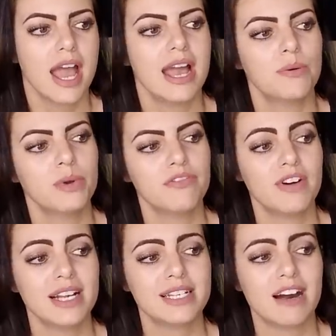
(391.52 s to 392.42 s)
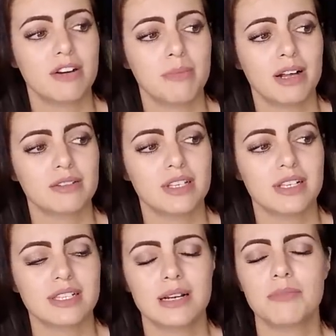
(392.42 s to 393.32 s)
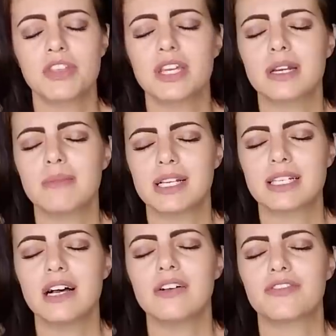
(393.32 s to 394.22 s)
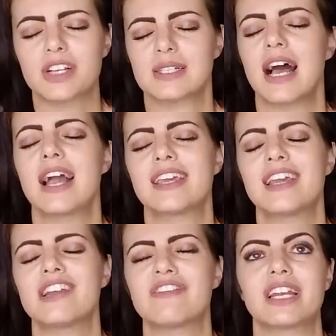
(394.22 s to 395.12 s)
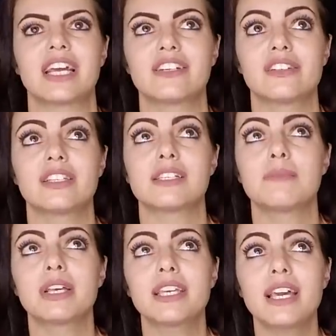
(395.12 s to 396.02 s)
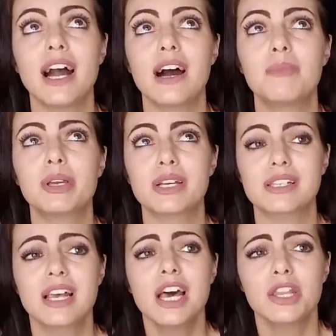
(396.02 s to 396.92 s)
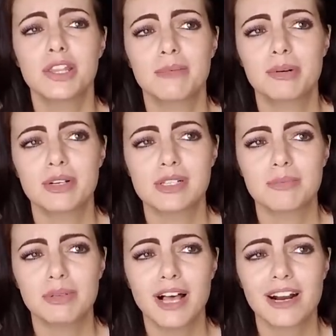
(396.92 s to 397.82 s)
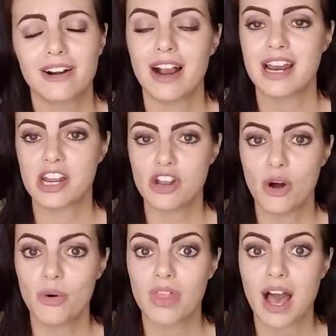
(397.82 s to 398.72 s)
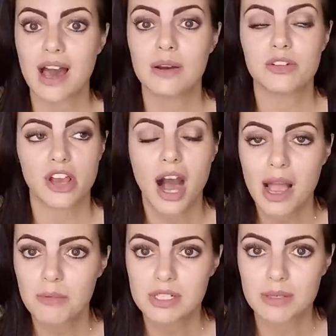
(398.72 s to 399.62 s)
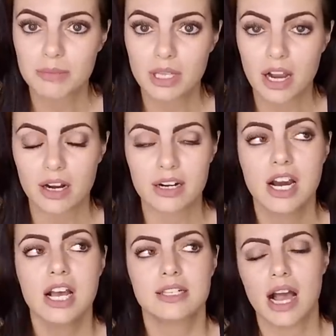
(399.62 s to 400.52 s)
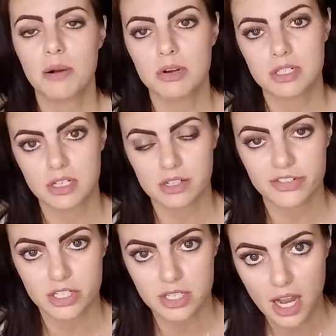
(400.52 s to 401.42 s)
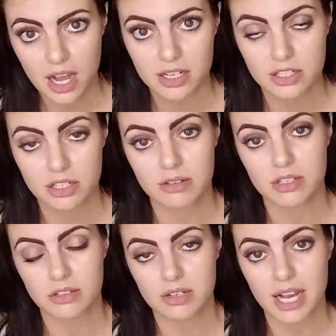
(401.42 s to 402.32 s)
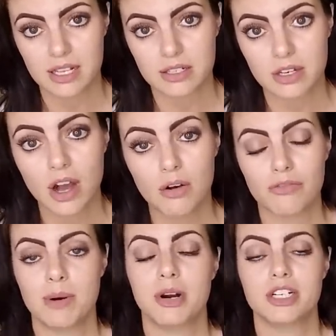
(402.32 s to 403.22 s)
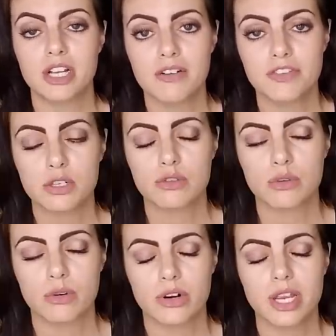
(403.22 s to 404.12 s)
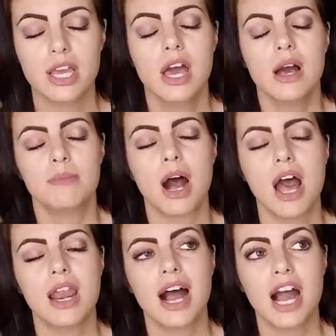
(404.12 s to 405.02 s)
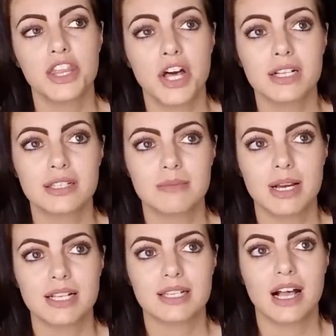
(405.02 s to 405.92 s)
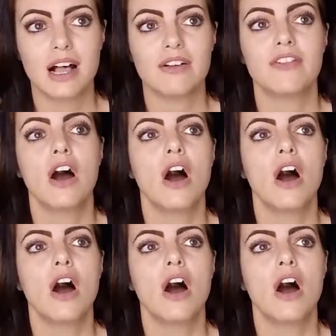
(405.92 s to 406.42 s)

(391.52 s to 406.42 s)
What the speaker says: and we find out about this, and I'm thinking myself, because I can't even handle this. I'm like, yeah, because the bird is a plucker. And I know that Ty was a plucker. Ty wasn't our first cockatoo, as you guys know from our Duffy story. But I thought to myself,